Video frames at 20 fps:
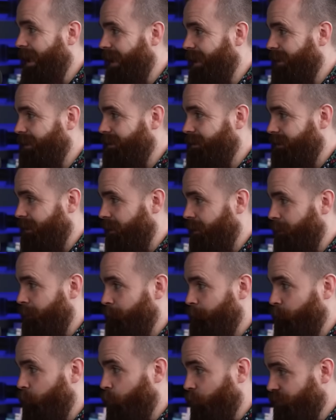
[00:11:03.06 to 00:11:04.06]
and
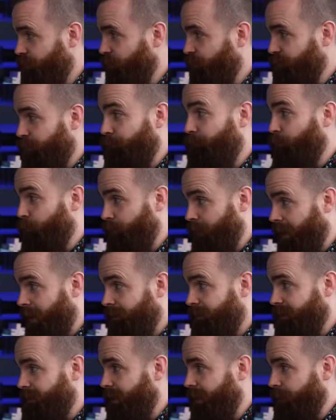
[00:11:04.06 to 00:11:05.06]
um, we're searching for that
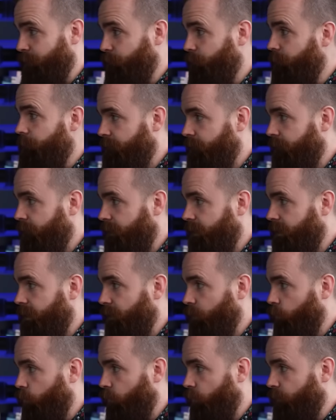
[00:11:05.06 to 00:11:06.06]
in the title and then the
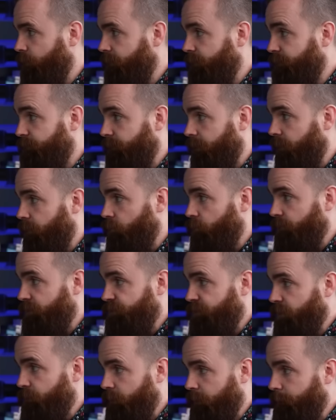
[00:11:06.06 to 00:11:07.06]
keyword this file was
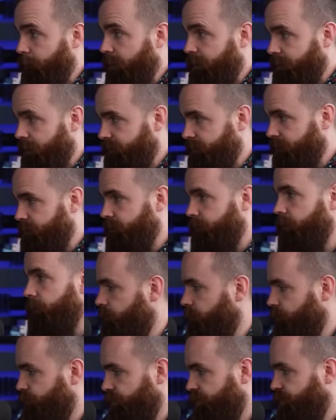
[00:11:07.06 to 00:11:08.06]
generated by Nessus.
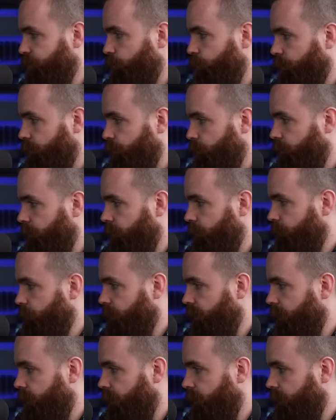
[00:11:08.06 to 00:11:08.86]
So just scrolling through here,